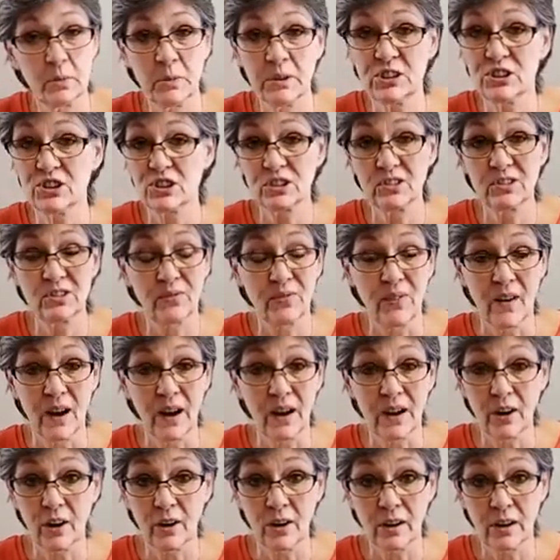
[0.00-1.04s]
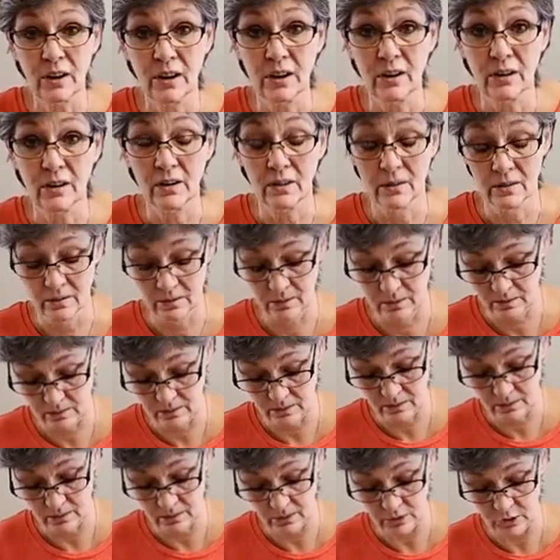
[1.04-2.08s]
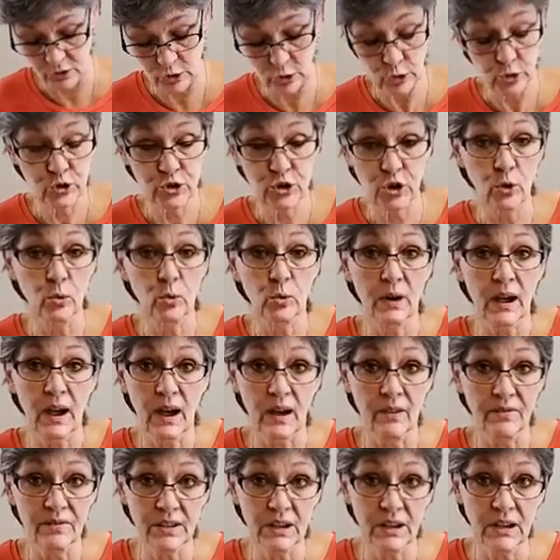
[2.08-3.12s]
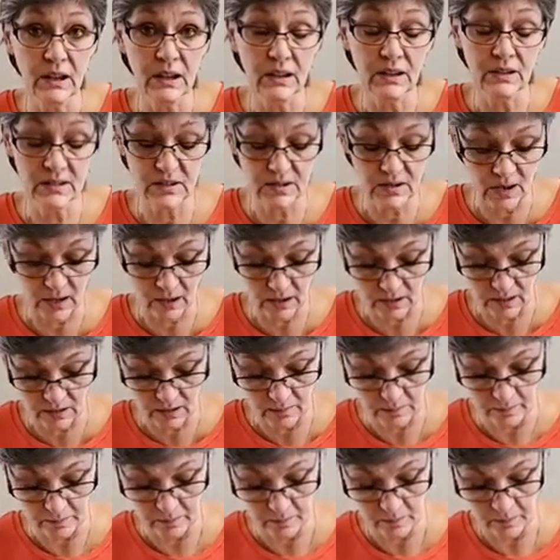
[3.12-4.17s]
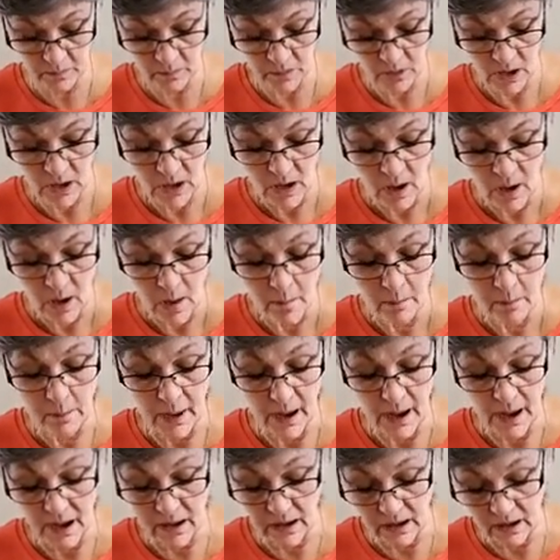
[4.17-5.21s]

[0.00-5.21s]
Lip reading: be just fine on here. You don't have to ink set it. But